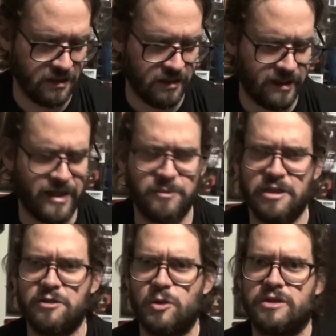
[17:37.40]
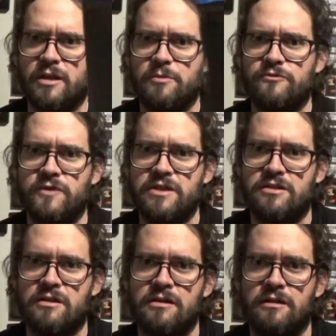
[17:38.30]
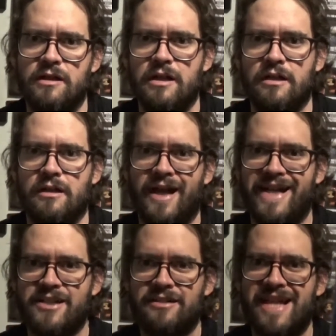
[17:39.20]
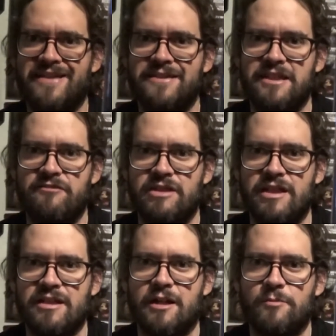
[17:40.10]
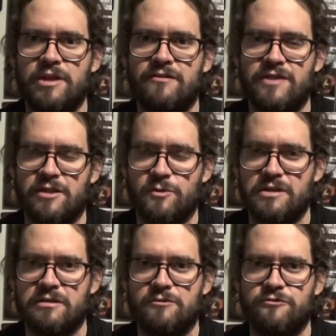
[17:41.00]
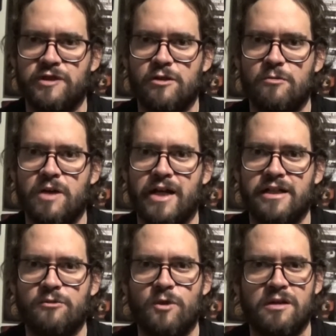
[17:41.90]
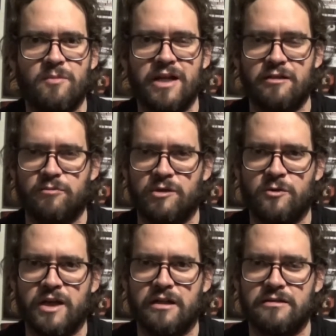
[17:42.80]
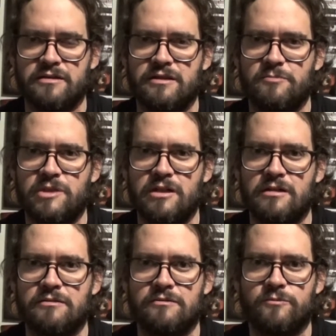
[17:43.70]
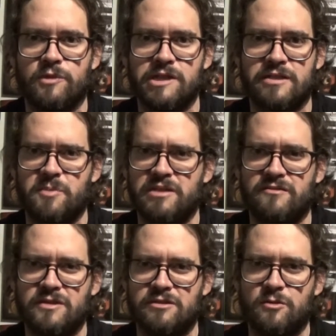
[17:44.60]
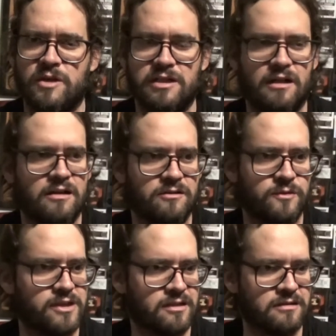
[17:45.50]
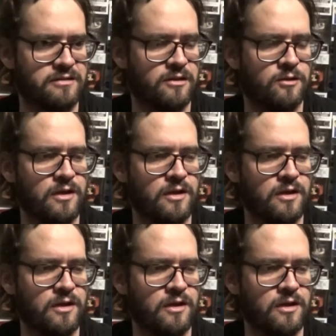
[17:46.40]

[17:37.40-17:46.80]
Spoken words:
I'm gonna do a double feature. I just had the DVD come in of the original film. I didn't want to buy the Blu-ray because it's up there pretty expensive in the $20 region. So